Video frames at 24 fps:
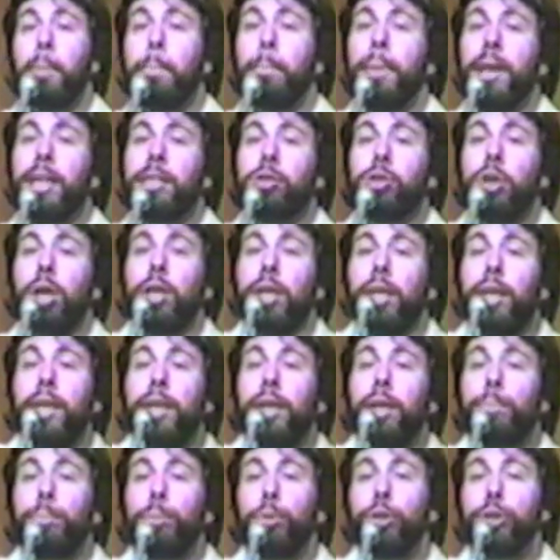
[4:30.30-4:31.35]
based on he had
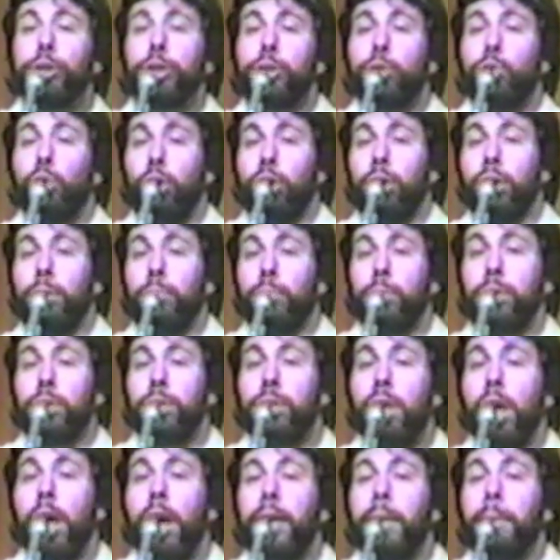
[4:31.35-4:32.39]
a purchase order that was
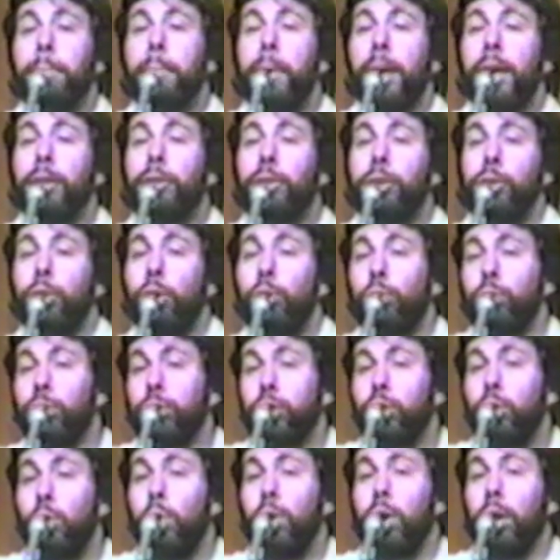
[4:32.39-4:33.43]
signed by the local
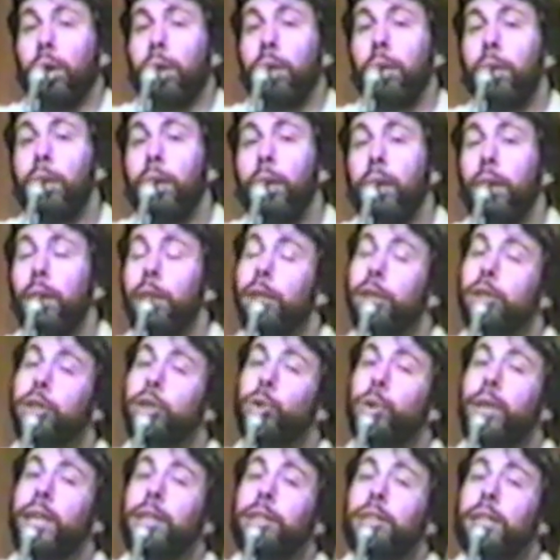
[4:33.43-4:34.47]
store. So
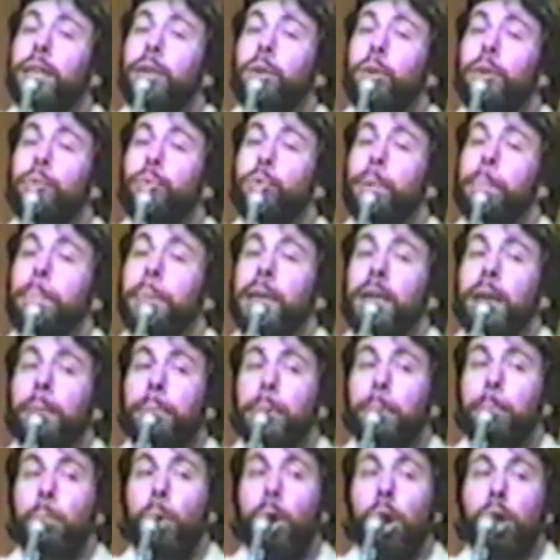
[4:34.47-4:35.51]
he said, if we pick up
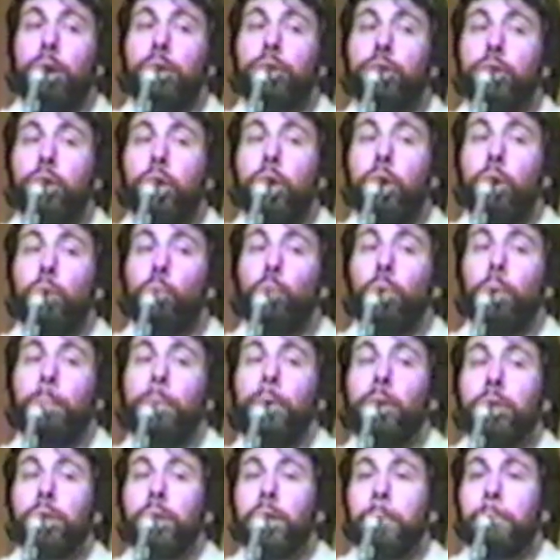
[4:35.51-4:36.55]
the parts, we'll
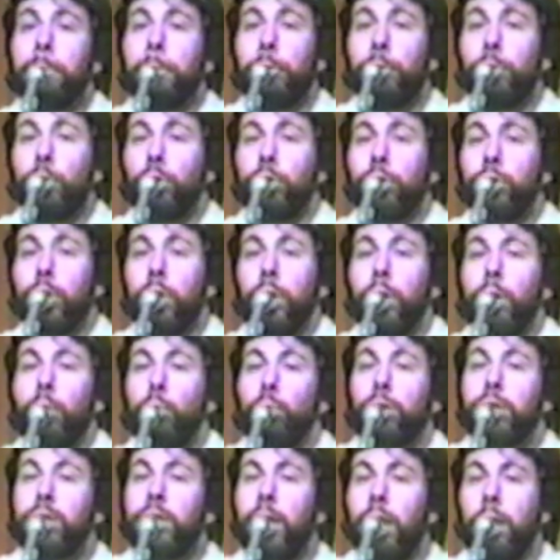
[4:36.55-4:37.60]
build the computers,
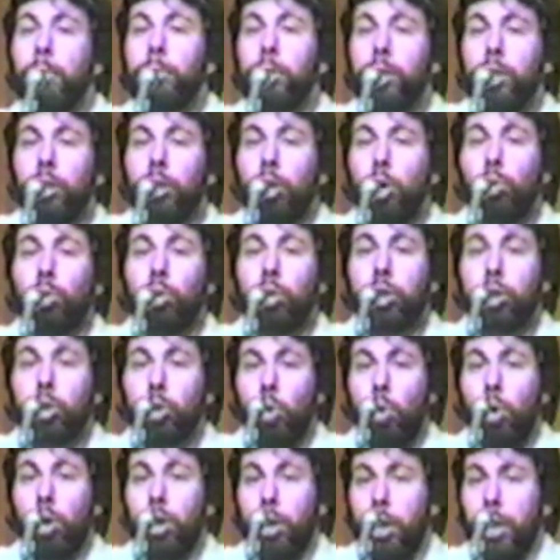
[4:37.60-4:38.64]
we'll sell them to the local
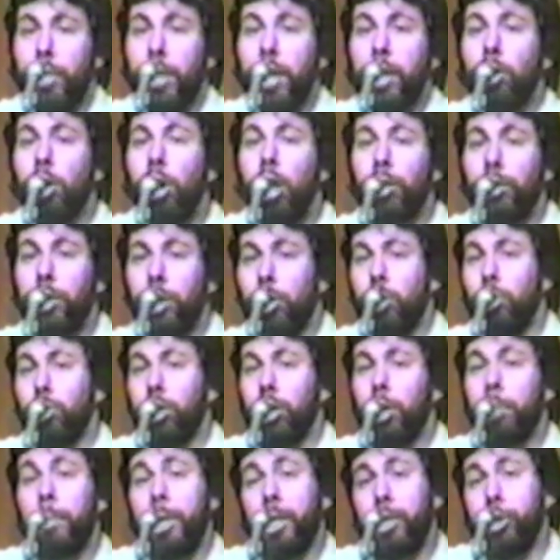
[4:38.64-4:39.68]
store, and they called the
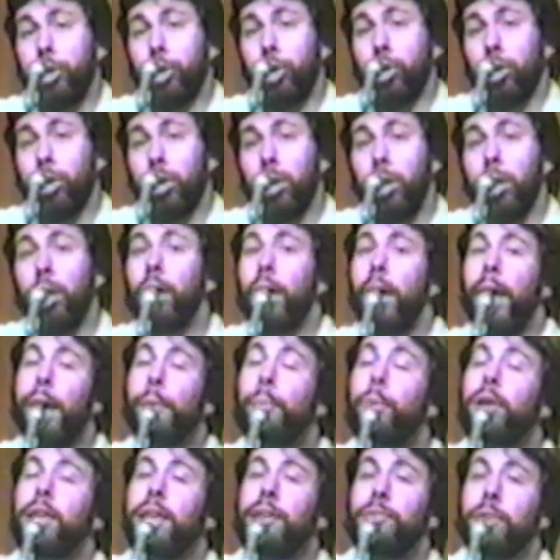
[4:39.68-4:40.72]
owner to make sure, and
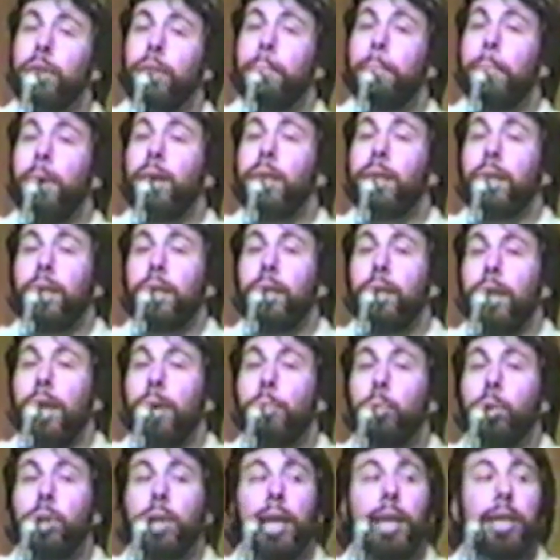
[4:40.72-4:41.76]
we'll give you the money,
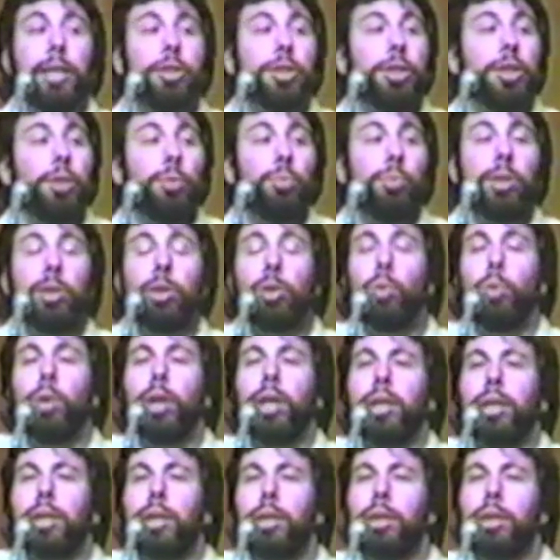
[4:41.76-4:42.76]
and we'll get it to you real quick.